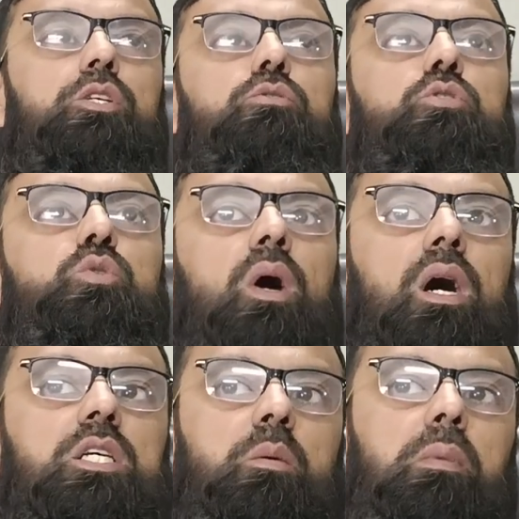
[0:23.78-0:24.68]
used to
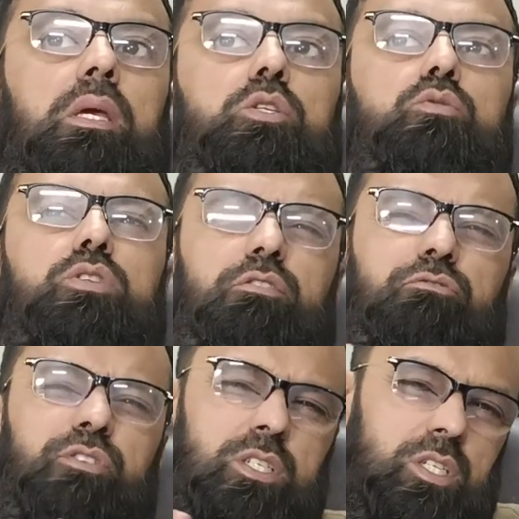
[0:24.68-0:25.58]
ask me two
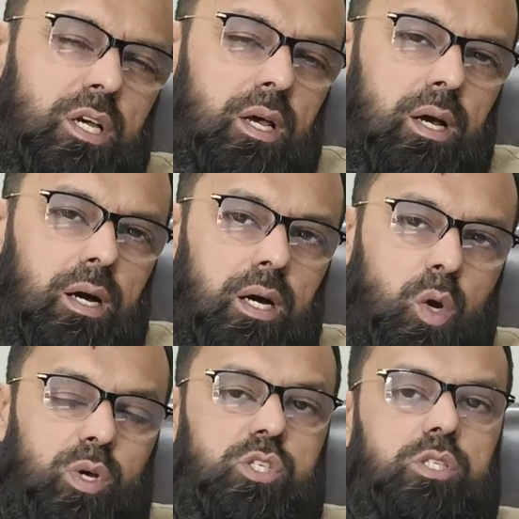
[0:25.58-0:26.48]
different
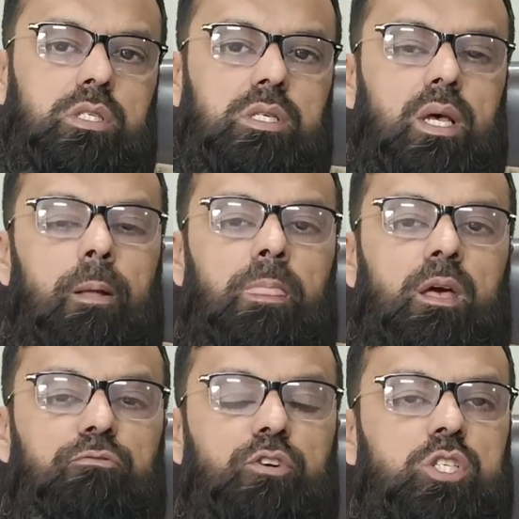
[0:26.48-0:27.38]
questions.
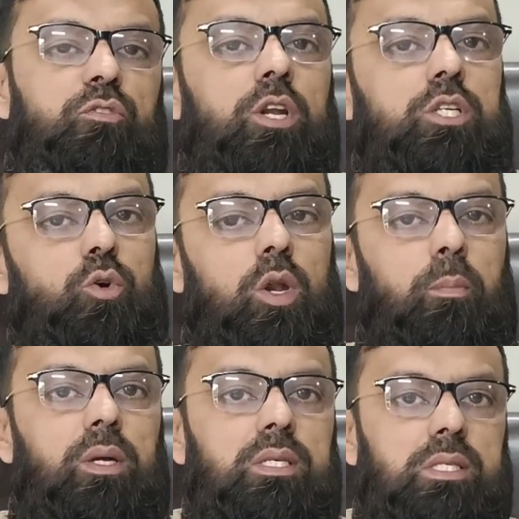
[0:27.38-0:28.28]
First of all, it's all
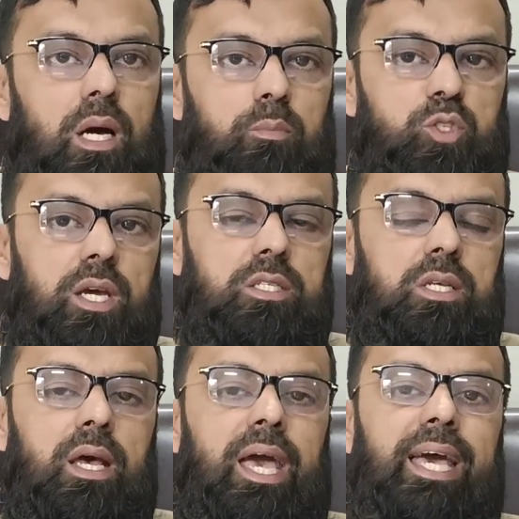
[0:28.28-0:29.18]
about the
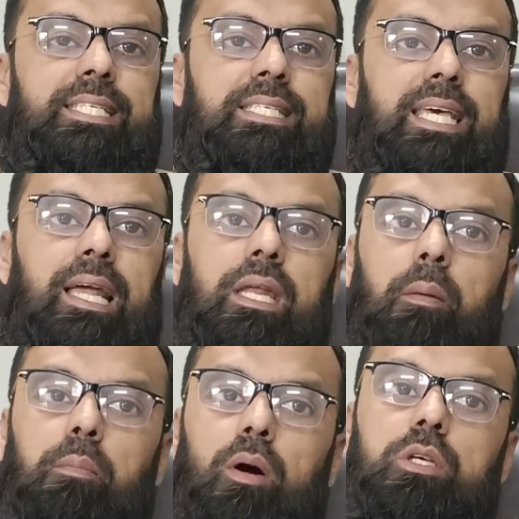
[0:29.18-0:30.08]
subjects, and secondly
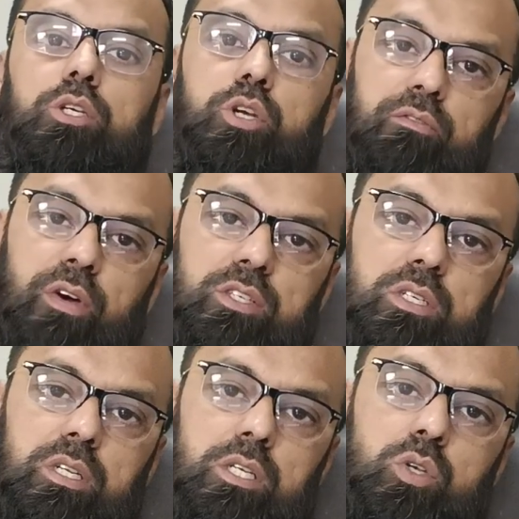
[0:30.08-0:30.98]
about the
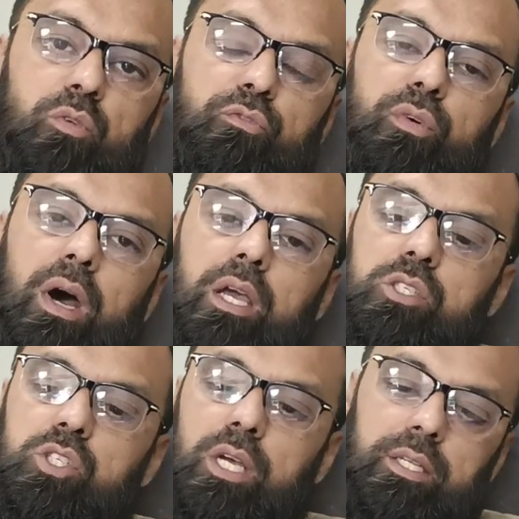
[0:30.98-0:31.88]
university. So I
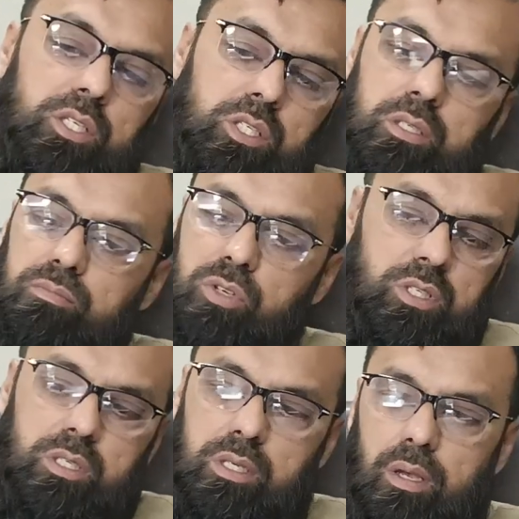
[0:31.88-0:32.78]

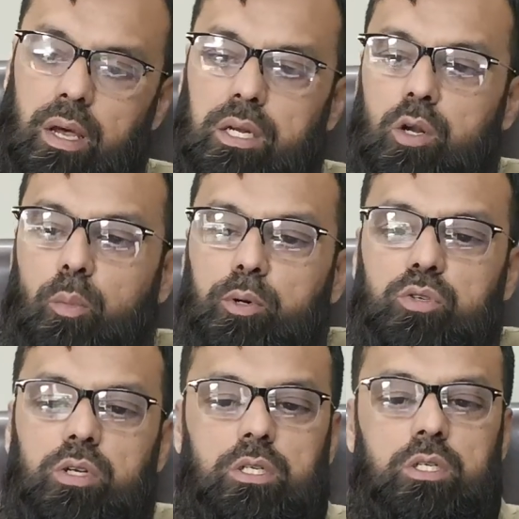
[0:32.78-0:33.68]
just got an
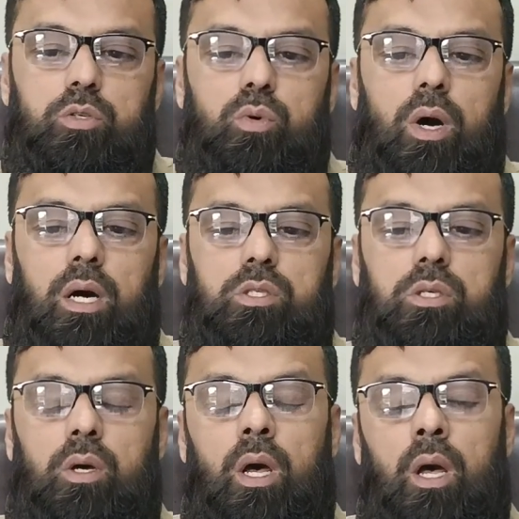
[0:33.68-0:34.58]
opportunity to
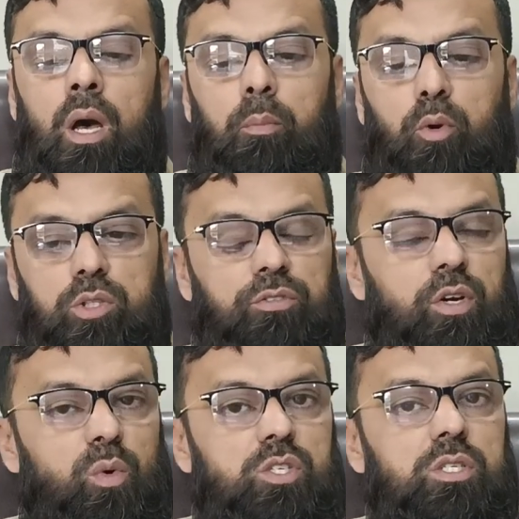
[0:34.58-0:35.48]
answer both of the
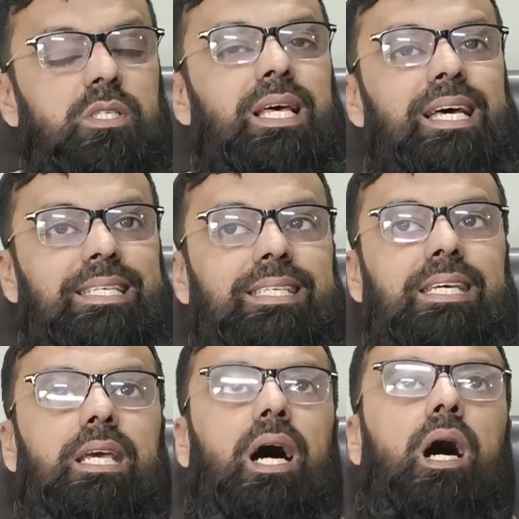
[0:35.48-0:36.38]
questions.
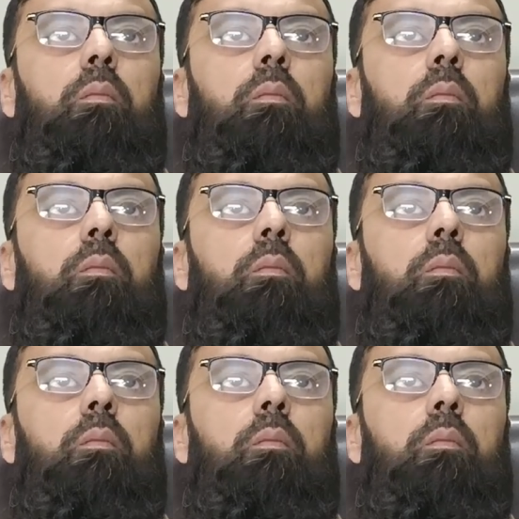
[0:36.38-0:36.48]
See,